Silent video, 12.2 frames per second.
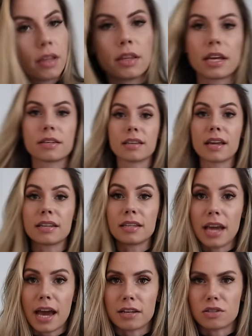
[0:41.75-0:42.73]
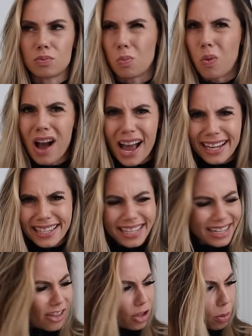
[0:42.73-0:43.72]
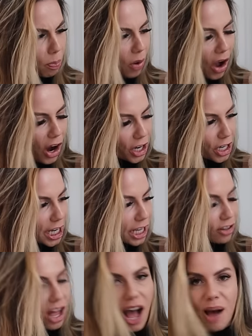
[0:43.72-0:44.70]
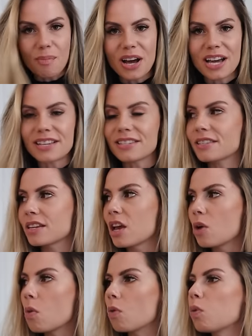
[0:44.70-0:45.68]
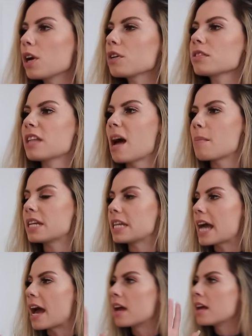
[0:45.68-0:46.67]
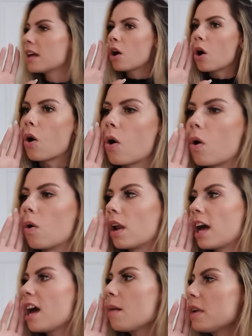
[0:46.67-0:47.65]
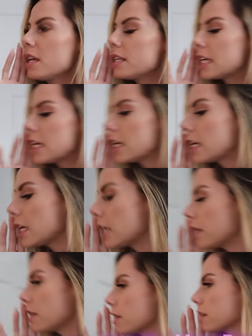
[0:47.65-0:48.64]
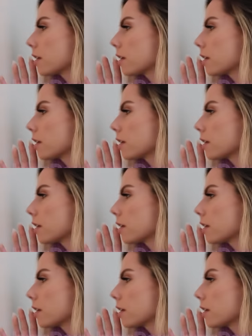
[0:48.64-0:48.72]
They said yes. What? Another party, llamas? Well, where's Lamadine at? Oh, Lamadine.